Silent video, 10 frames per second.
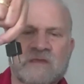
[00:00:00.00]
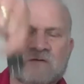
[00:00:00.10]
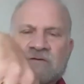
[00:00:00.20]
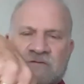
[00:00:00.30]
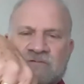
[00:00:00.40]

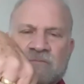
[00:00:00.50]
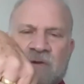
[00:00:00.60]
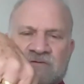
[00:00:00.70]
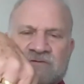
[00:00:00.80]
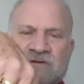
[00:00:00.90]
or your two
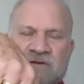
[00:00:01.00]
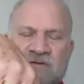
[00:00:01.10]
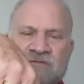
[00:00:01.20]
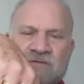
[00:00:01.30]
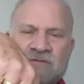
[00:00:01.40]
butt
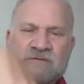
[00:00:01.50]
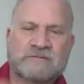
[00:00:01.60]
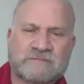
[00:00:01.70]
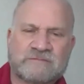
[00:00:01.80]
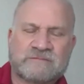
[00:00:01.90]
cheeks
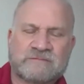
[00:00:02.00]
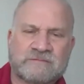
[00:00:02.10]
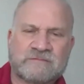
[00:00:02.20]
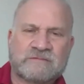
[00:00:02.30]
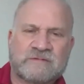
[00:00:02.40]

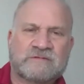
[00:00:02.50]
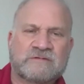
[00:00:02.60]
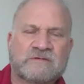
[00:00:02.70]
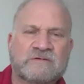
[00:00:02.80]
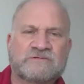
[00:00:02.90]
into
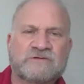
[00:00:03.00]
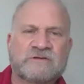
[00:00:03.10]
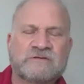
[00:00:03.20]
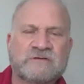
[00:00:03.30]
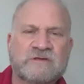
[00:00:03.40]
the
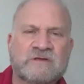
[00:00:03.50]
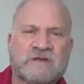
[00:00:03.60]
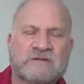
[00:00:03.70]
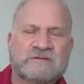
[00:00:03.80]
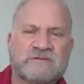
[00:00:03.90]
cushion
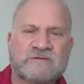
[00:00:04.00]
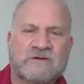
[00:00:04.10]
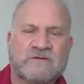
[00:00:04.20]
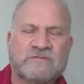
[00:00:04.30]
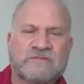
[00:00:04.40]
and into the
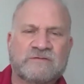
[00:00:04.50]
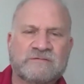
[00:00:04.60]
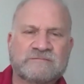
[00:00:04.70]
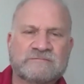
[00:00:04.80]
earth.